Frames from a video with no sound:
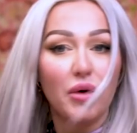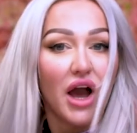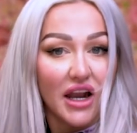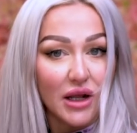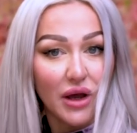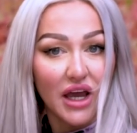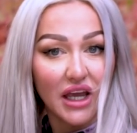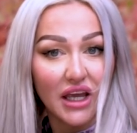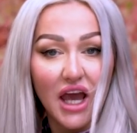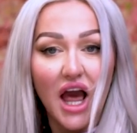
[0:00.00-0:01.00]
But anyway,
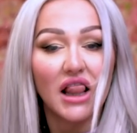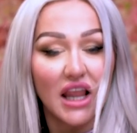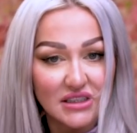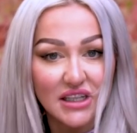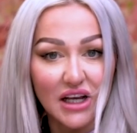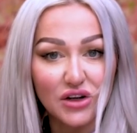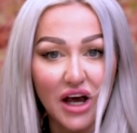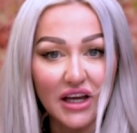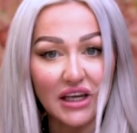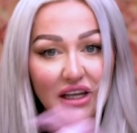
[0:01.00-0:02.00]
let's get
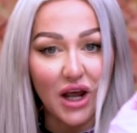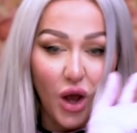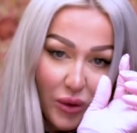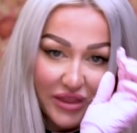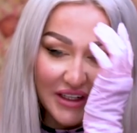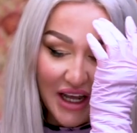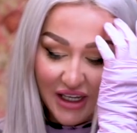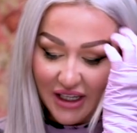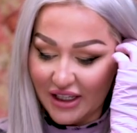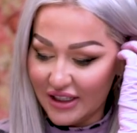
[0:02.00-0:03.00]
cracking with the
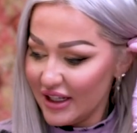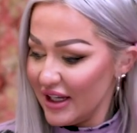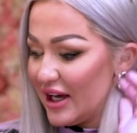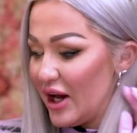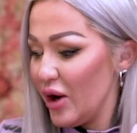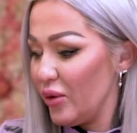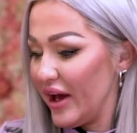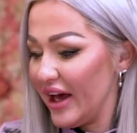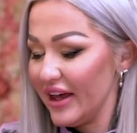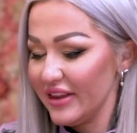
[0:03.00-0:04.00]
knacking
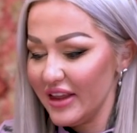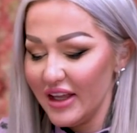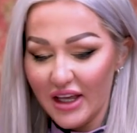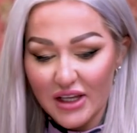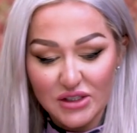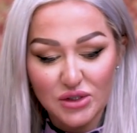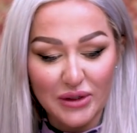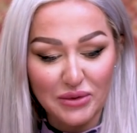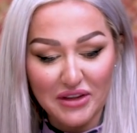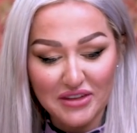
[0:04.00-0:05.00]
with
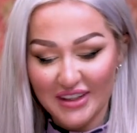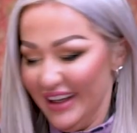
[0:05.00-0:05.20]
Squidwith.